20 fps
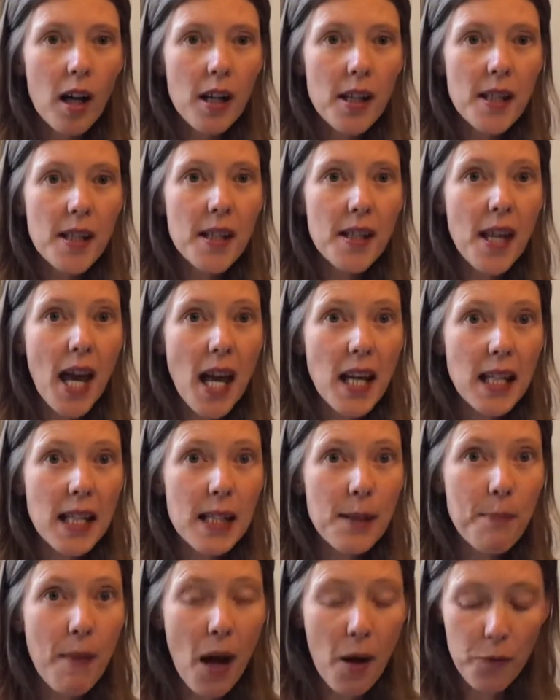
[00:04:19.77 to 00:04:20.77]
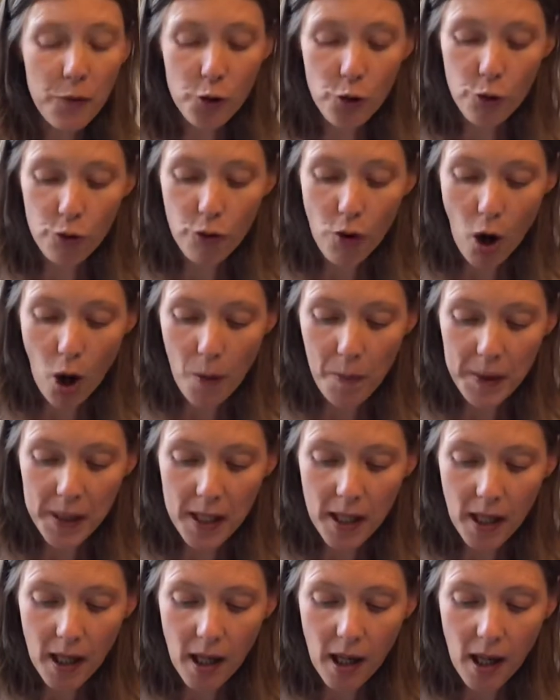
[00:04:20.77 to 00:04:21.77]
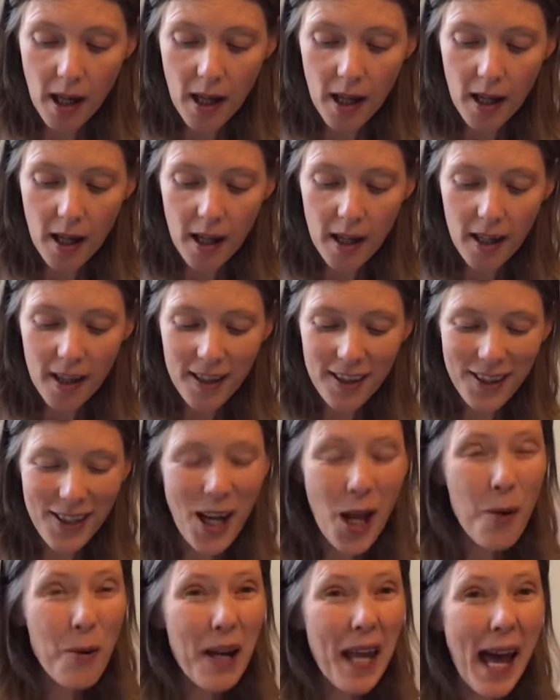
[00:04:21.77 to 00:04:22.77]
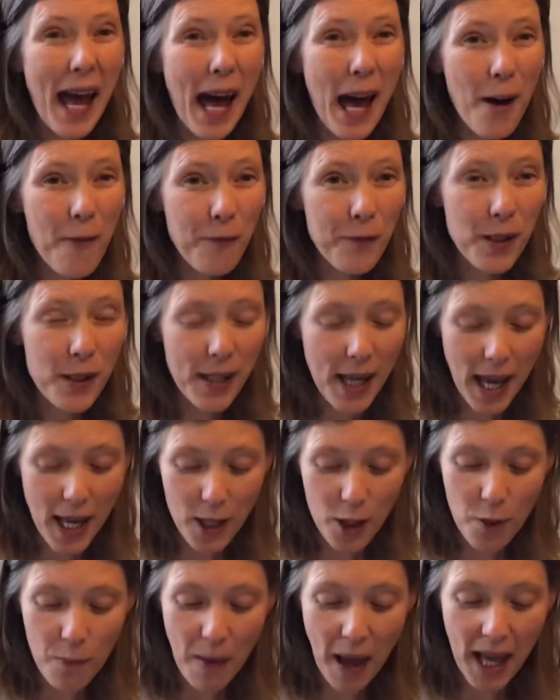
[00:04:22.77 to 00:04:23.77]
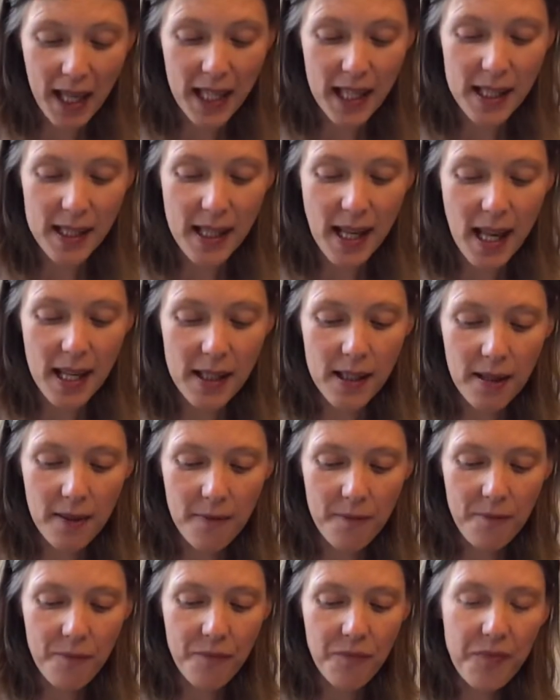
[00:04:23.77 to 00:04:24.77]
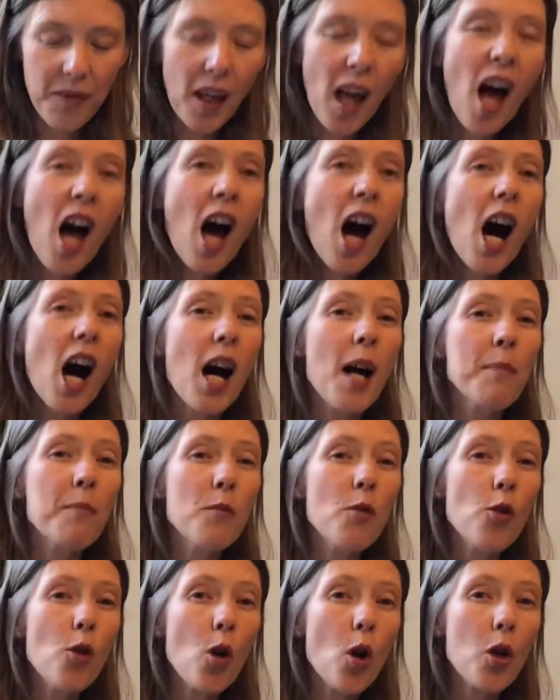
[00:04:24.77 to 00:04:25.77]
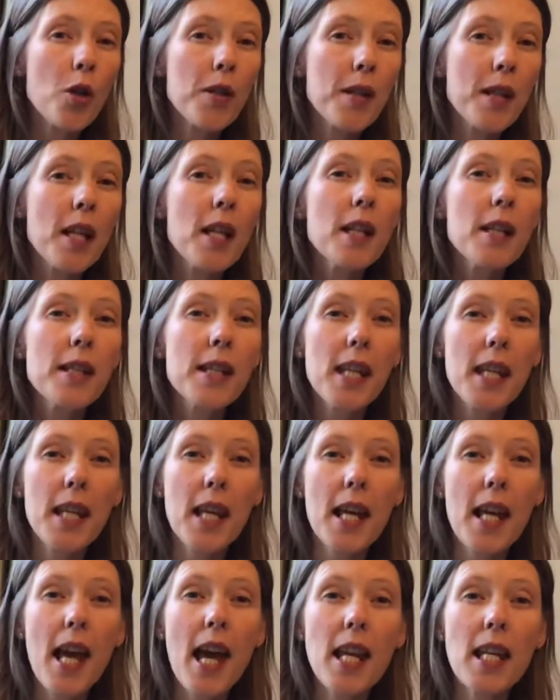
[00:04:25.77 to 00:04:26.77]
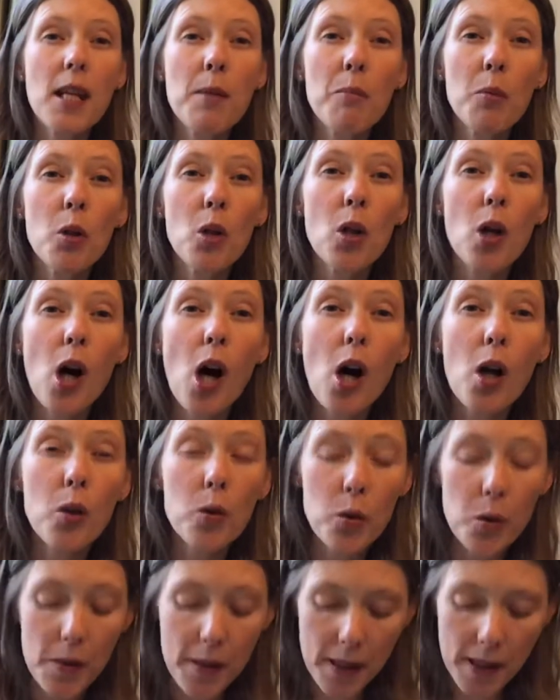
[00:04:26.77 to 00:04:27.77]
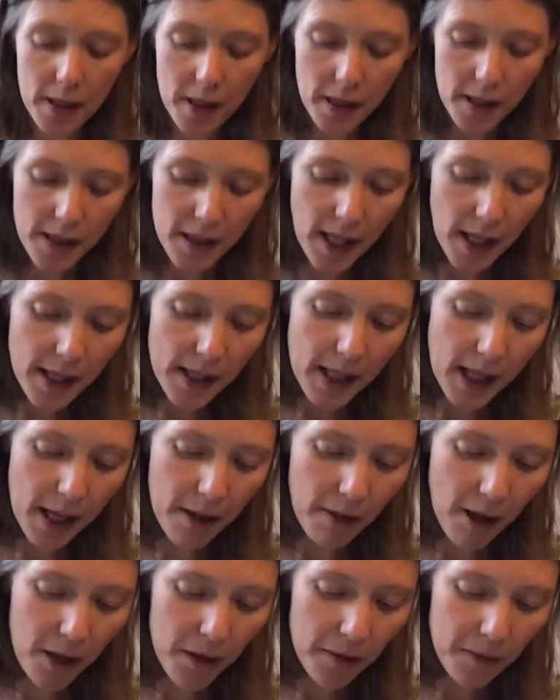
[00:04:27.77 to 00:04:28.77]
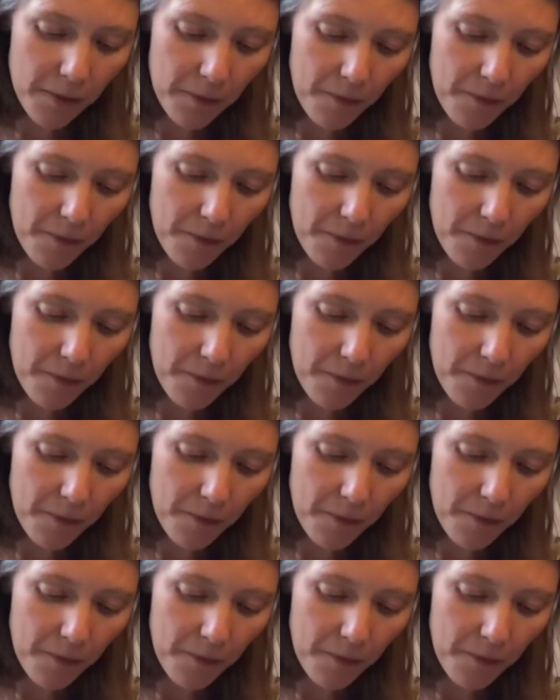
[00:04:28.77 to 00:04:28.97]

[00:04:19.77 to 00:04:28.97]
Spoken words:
Stanley's mouth dropped. "Now I have to take you back," he said. "I'm not digging any more holes," said Zero.